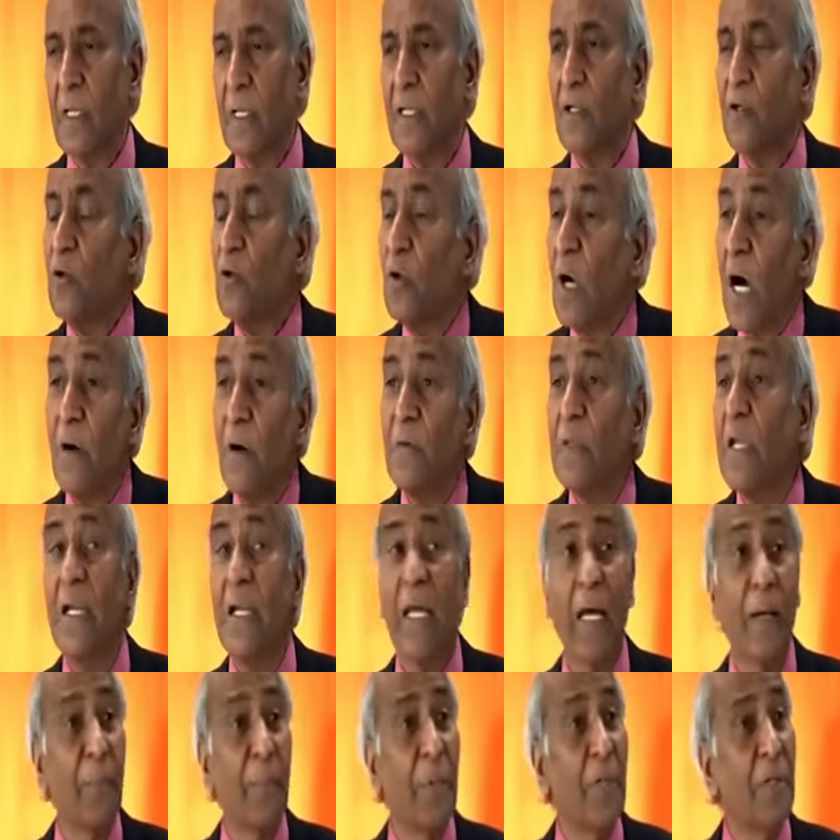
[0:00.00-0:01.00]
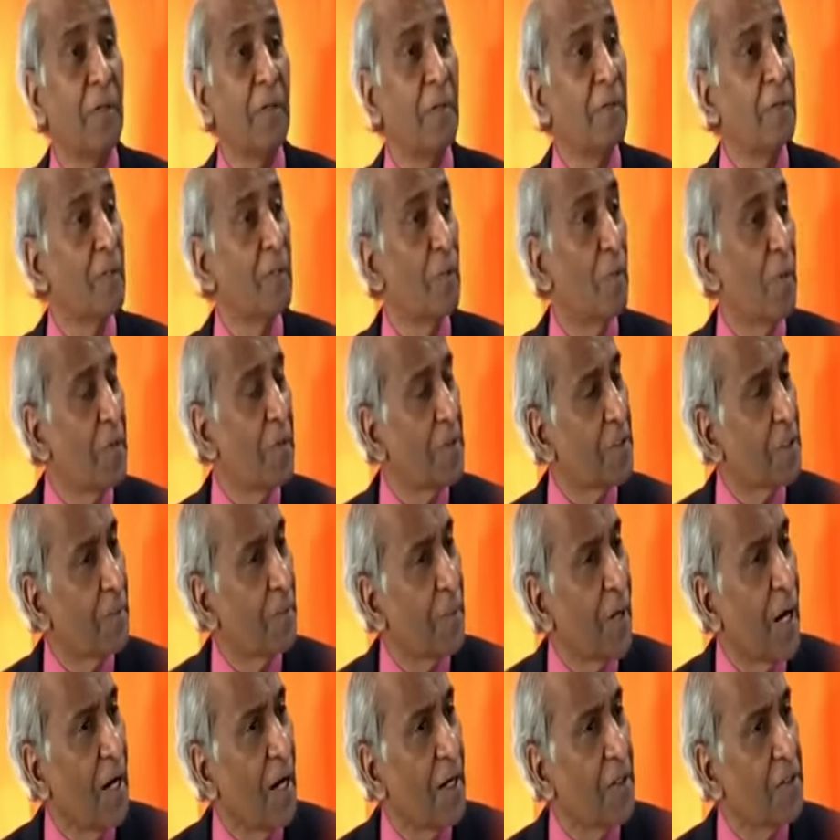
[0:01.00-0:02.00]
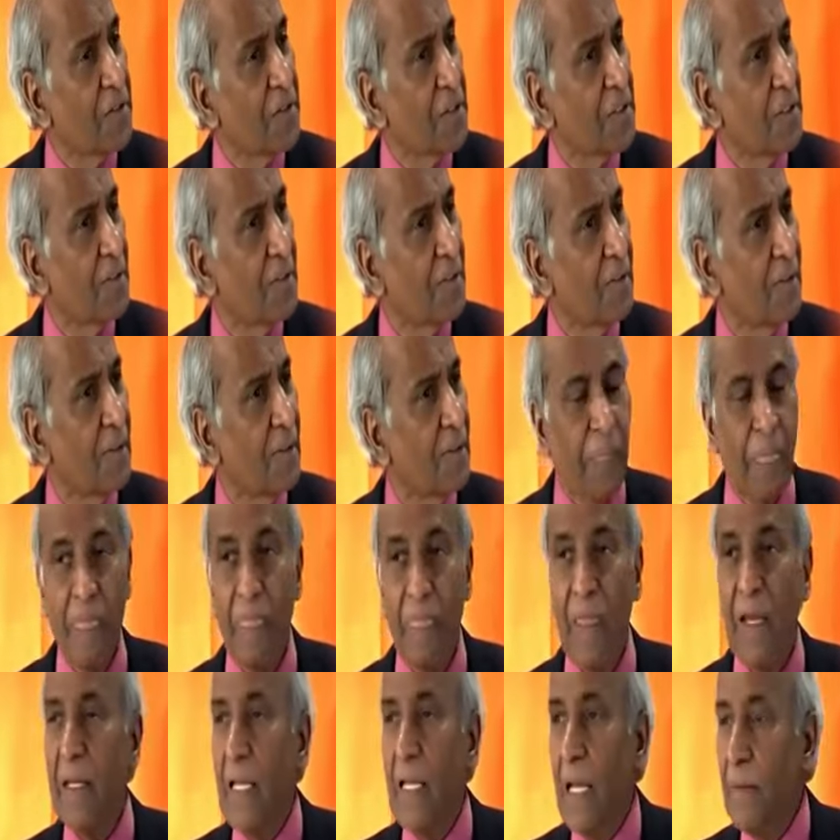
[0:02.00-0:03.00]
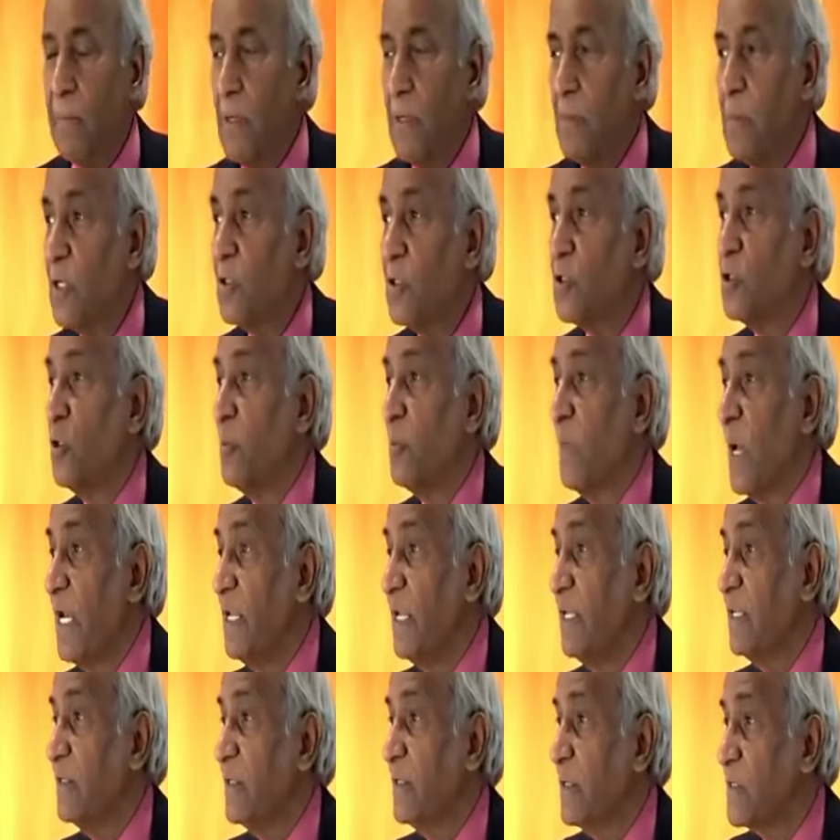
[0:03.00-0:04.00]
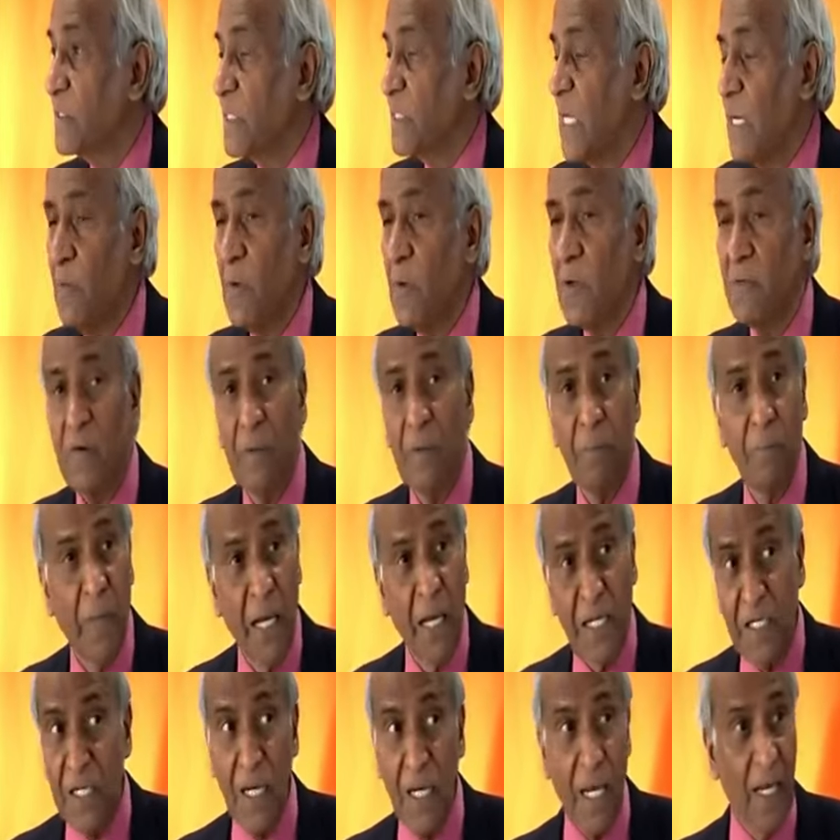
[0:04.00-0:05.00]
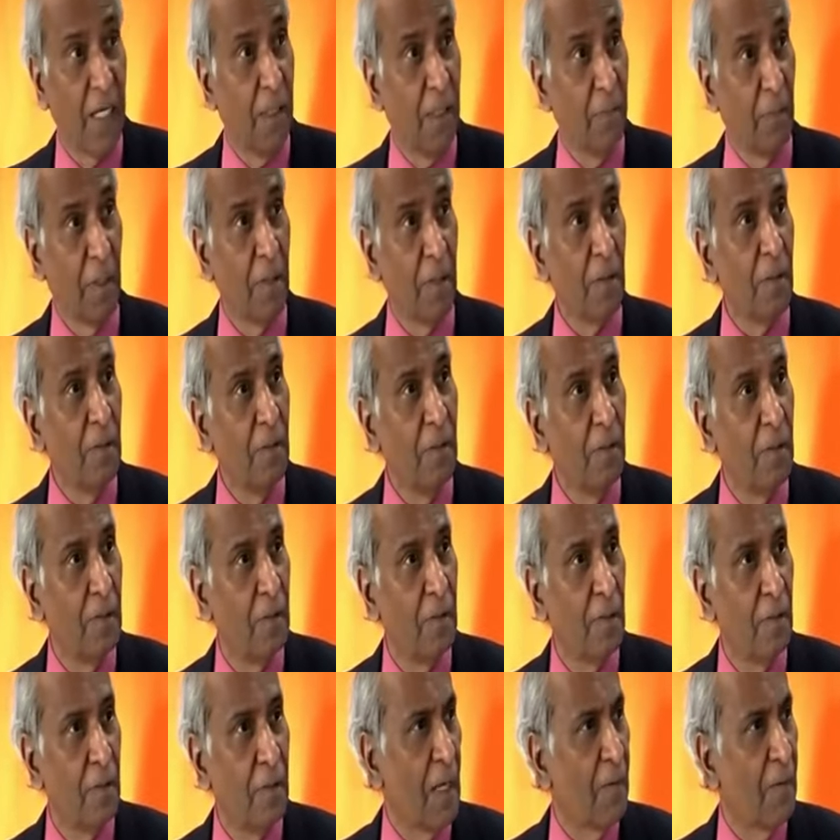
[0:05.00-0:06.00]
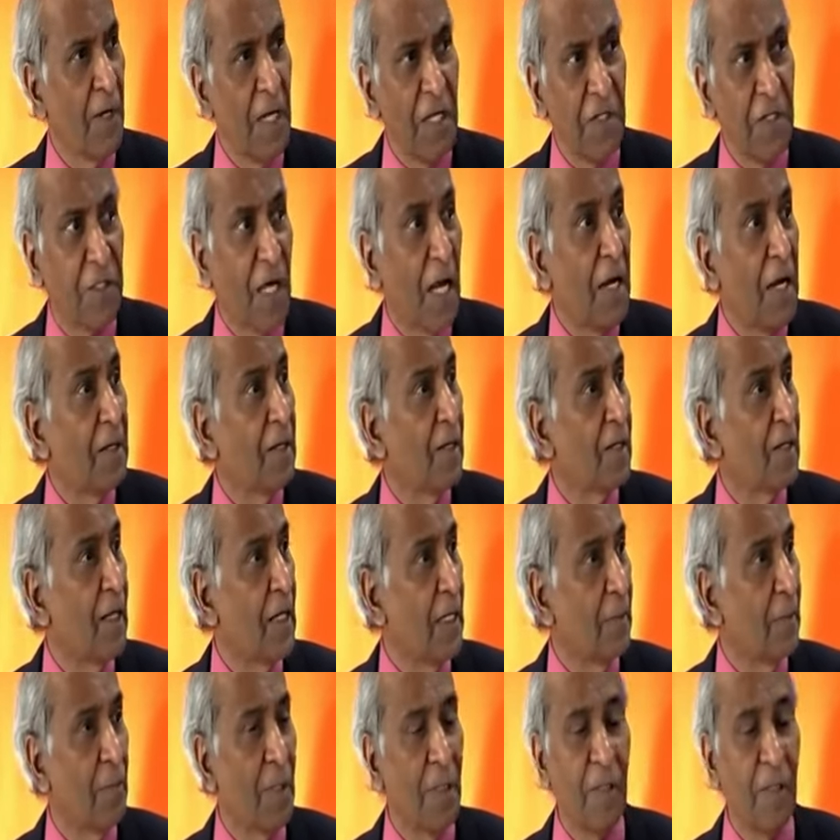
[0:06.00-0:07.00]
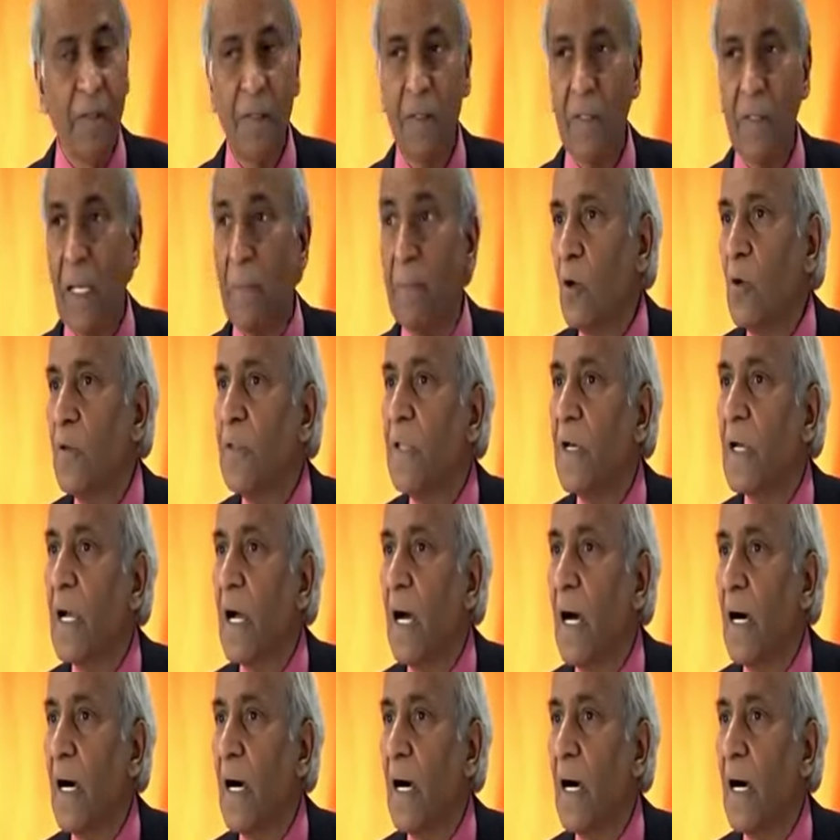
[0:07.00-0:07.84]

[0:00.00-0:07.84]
And do you know how that happened? You may be surprised. That happened because humanity discovered one magic animal, a very gentle animal called the